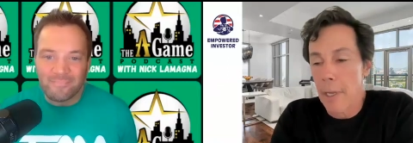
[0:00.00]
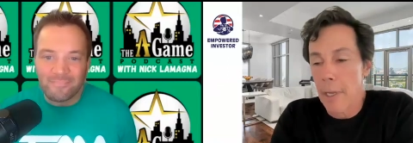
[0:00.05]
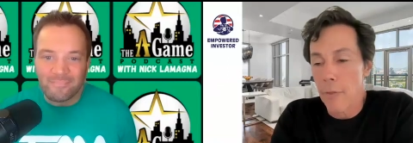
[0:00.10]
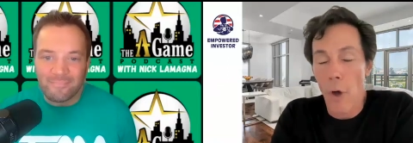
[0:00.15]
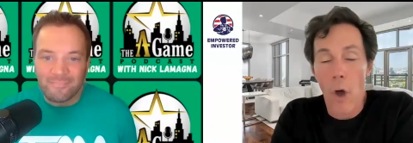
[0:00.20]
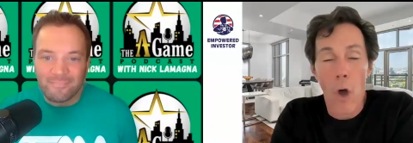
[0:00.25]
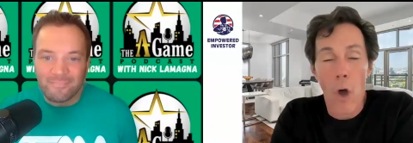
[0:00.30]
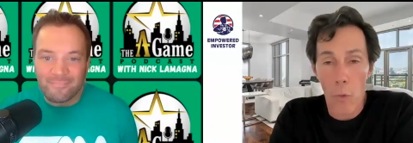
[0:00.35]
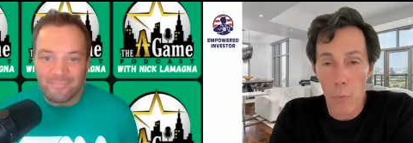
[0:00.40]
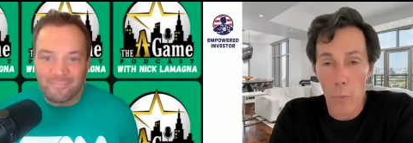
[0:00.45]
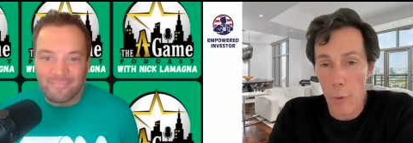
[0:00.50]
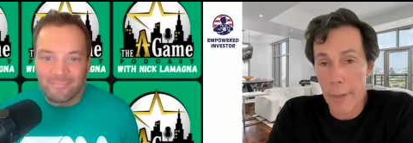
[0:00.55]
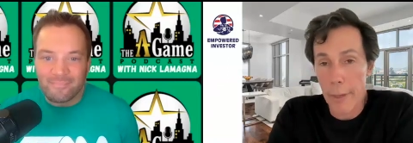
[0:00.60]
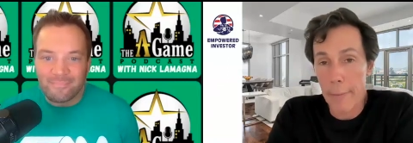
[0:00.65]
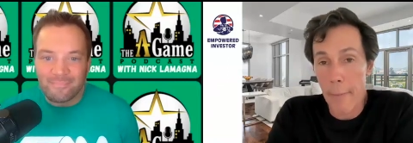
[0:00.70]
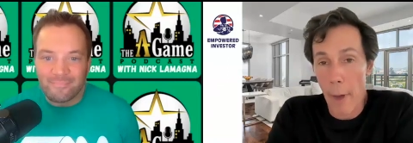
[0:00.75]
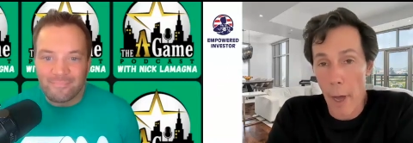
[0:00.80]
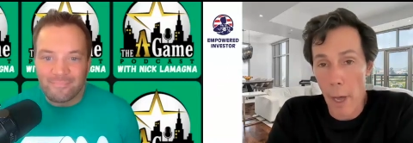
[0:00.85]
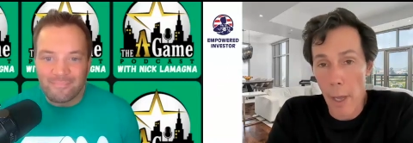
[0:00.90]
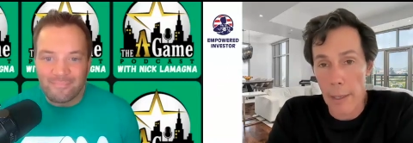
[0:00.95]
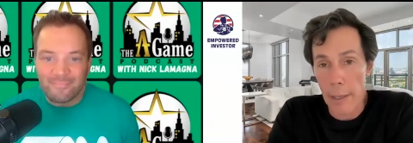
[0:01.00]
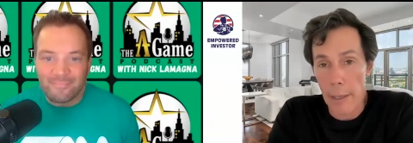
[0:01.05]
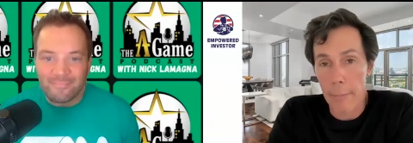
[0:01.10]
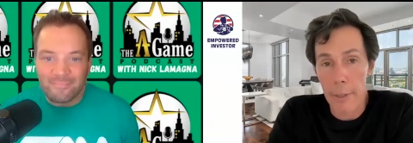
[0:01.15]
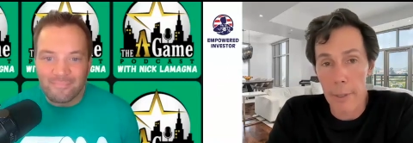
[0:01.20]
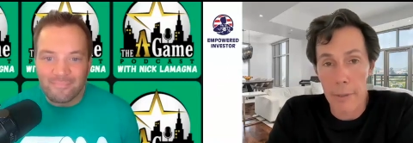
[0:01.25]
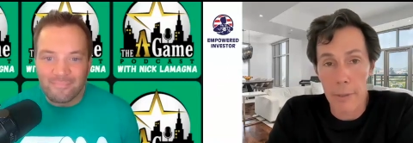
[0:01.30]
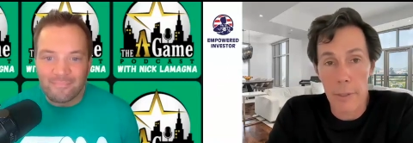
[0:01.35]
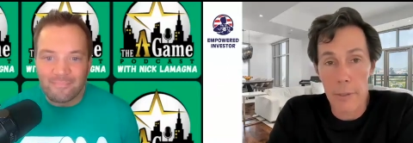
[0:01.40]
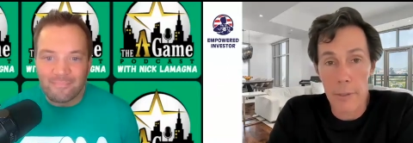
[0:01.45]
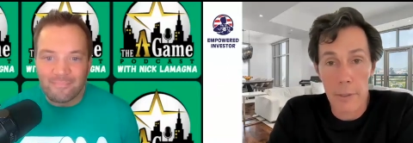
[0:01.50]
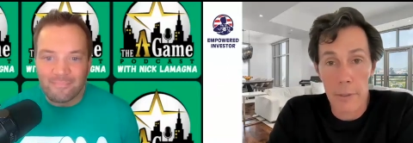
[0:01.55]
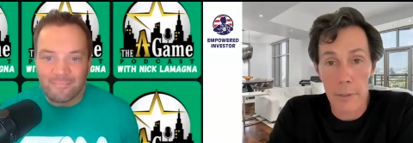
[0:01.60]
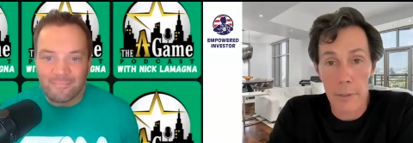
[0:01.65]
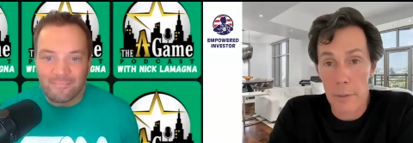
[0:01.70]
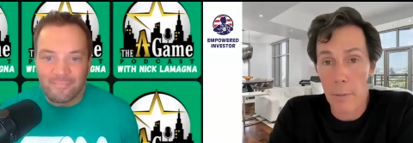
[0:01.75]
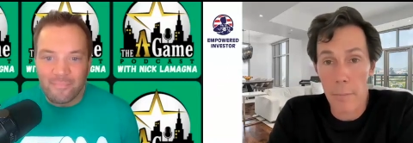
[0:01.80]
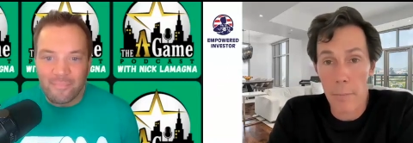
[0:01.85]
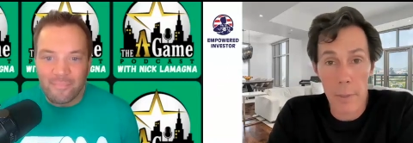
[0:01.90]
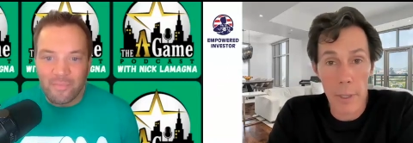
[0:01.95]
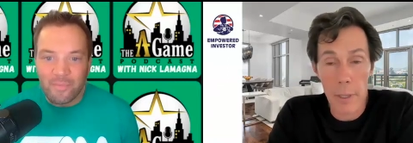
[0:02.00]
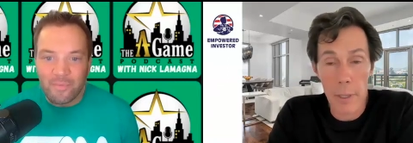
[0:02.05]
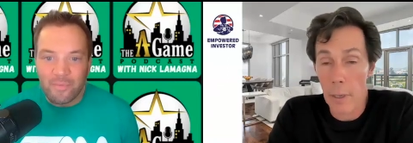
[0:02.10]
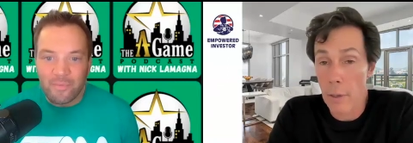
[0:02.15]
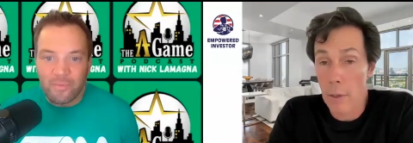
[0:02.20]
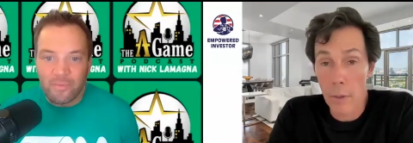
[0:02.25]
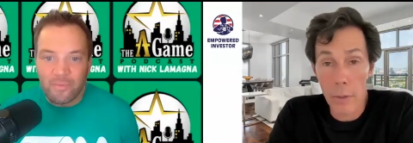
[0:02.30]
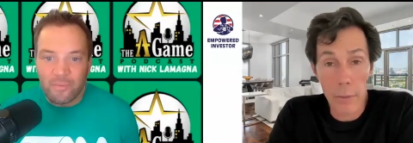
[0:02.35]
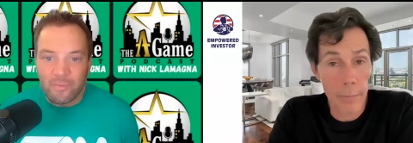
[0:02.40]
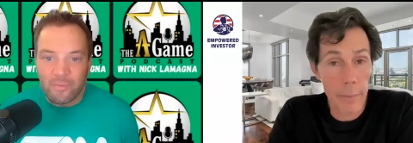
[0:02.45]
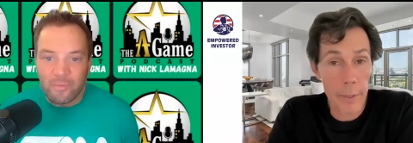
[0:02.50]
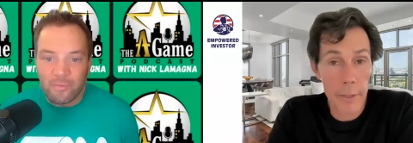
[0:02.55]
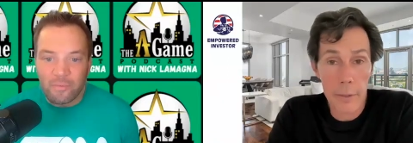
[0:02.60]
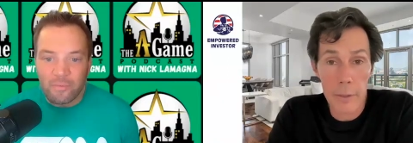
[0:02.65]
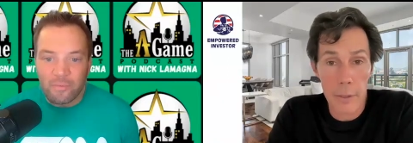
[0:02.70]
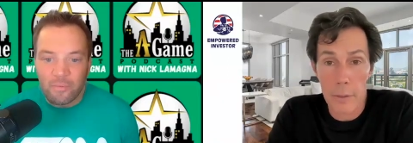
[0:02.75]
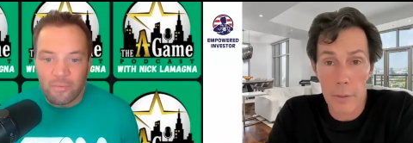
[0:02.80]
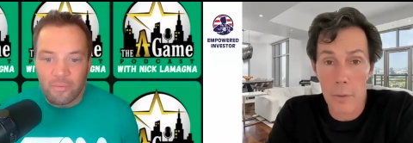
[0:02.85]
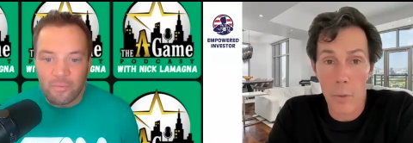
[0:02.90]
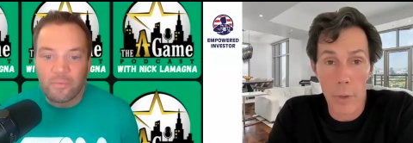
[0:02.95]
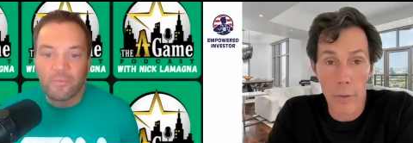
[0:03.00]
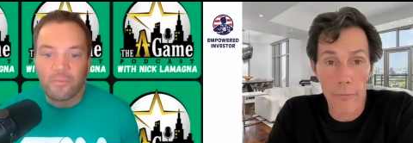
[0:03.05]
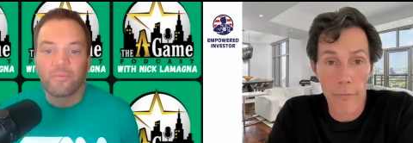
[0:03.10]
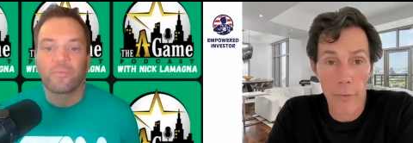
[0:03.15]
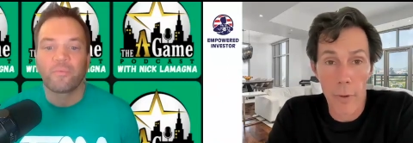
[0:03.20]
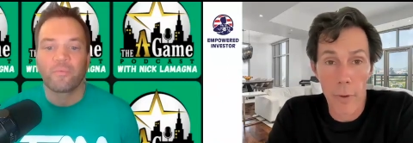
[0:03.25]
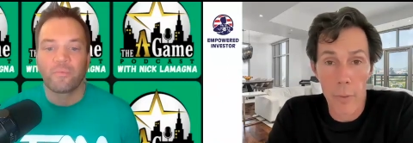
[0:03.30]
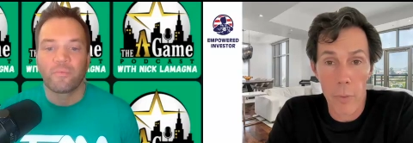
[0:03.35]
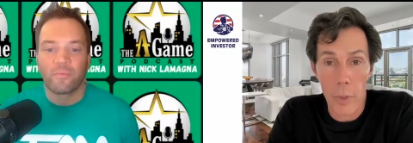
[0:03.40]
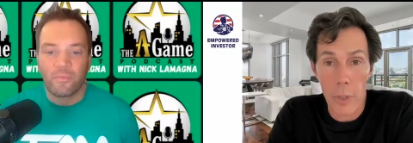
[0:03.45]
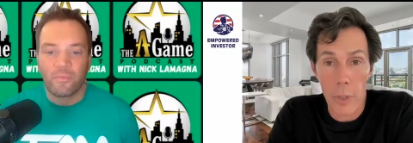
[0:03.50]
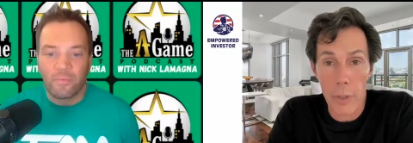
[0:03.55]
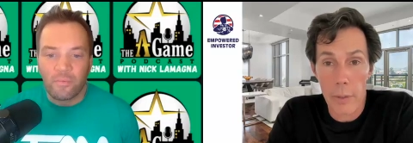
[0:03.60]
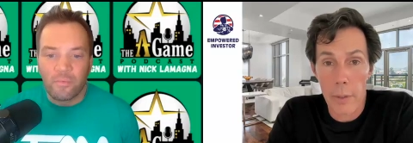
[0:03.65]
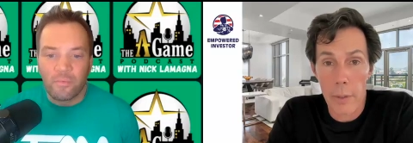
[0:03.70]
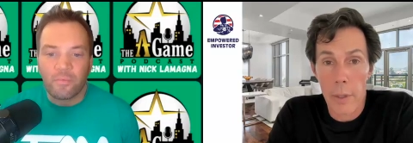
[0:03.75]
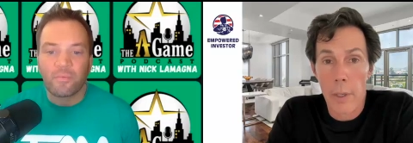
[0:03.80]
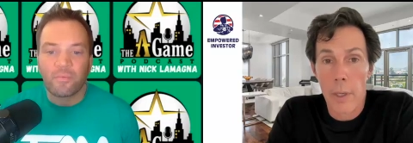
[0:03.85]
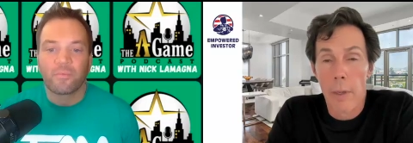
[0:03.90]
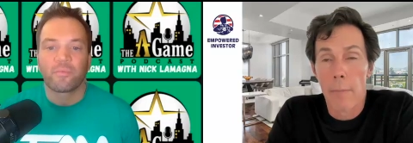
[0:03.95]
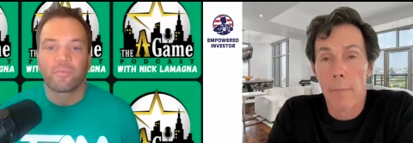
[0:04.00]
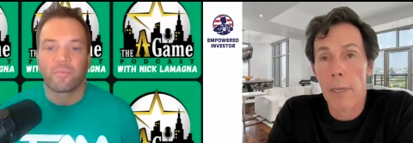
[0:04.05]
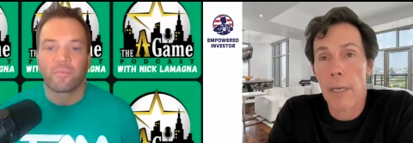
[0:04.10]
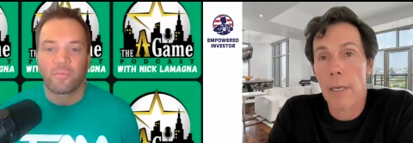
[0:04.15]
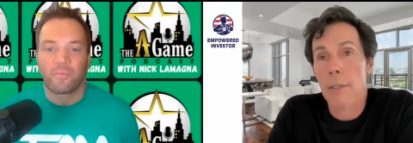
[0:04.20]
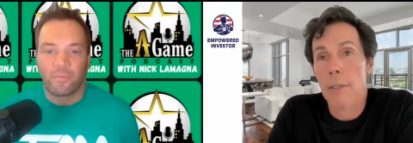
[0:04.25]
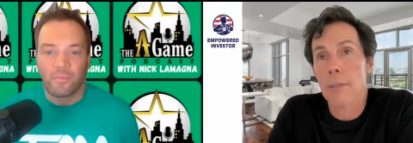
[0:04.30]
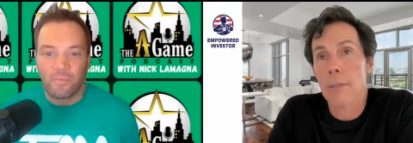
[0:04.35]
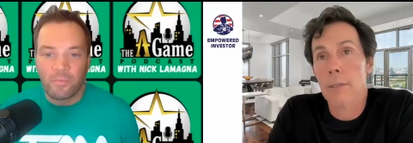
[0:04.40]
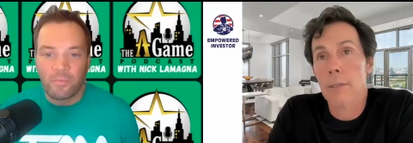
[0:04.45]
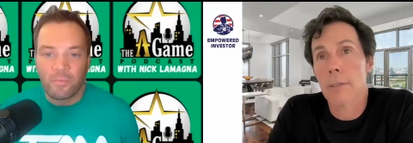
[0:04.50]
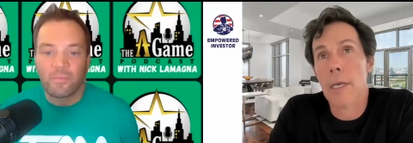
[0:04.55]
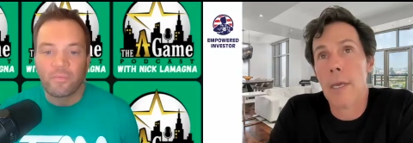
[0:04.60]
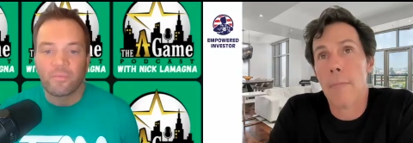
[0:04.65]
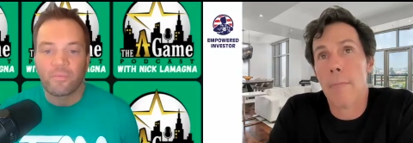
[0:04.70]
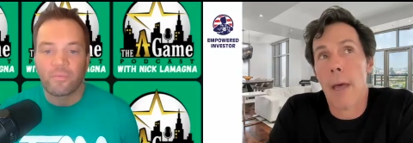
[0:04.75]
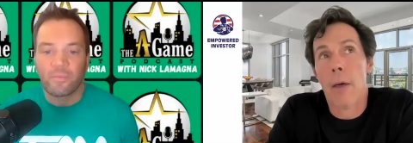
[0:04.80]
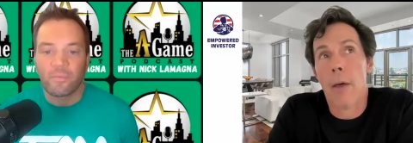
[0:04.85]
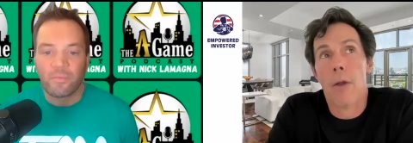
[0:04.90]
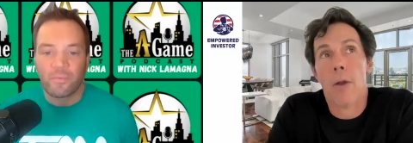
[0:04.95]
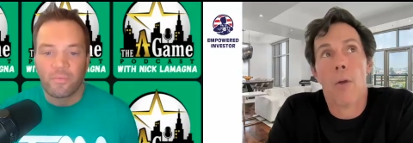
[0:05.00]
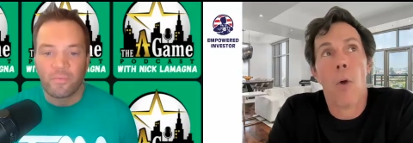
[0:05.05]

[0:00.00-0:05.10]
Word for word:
Speaker 1: home remodeling business is going to be a good business going forward, because think about it.